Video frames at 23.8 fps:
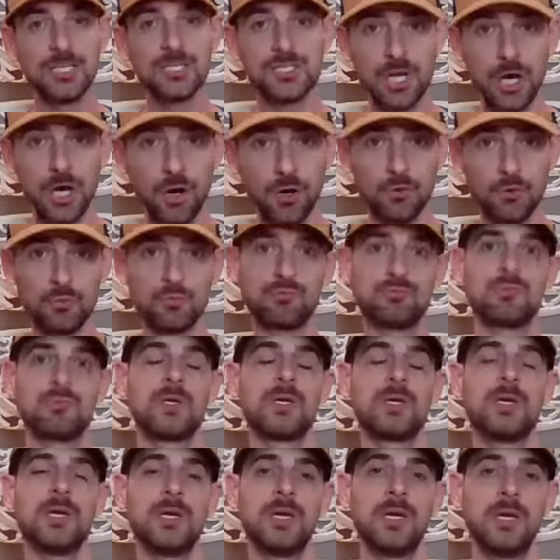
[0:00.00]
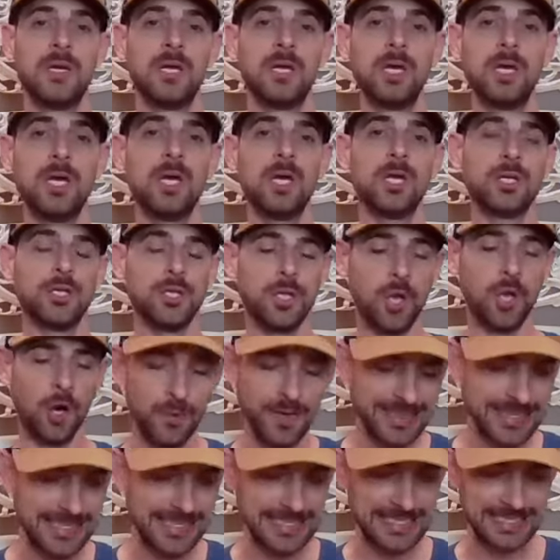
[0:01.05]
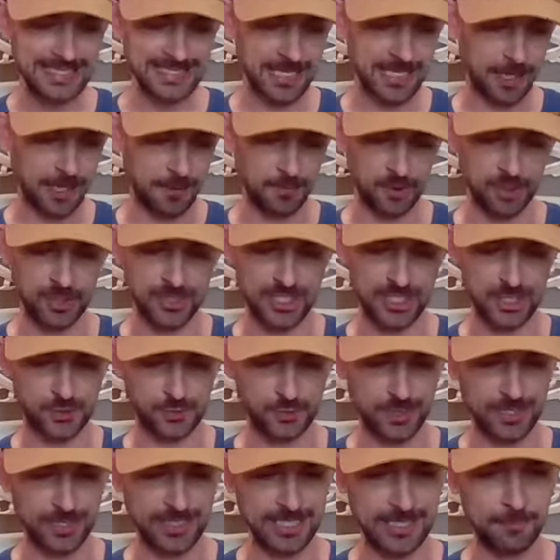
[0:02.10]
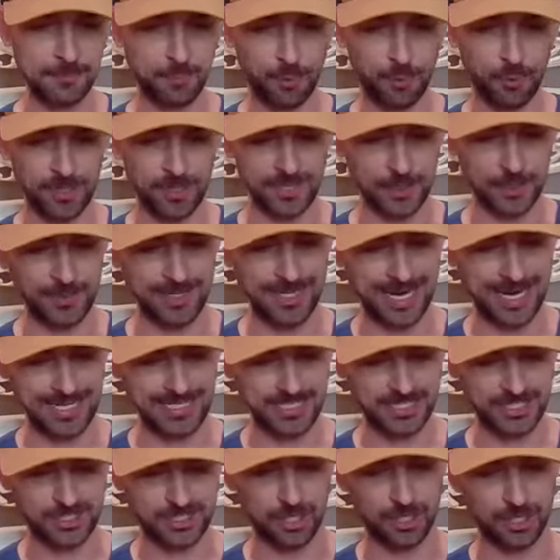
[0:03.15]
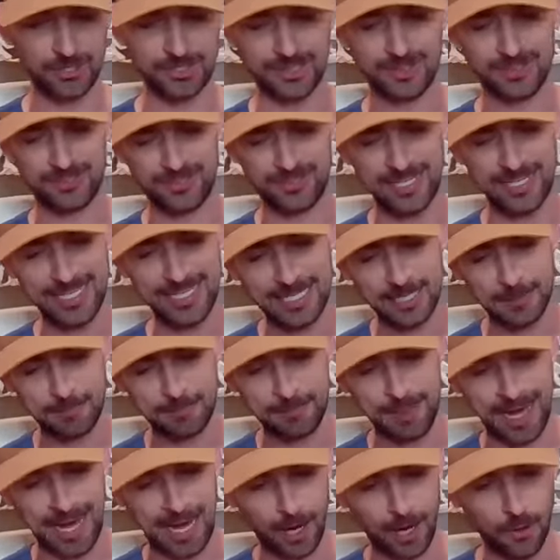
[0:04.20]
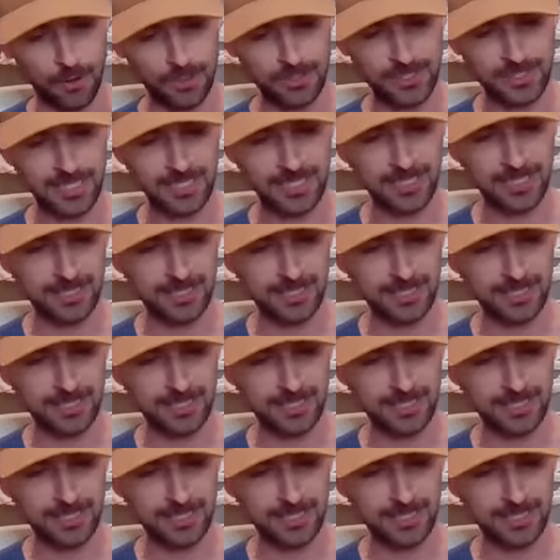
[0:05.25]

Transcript: So, knowing these numbers, it's really important that we got to start to think about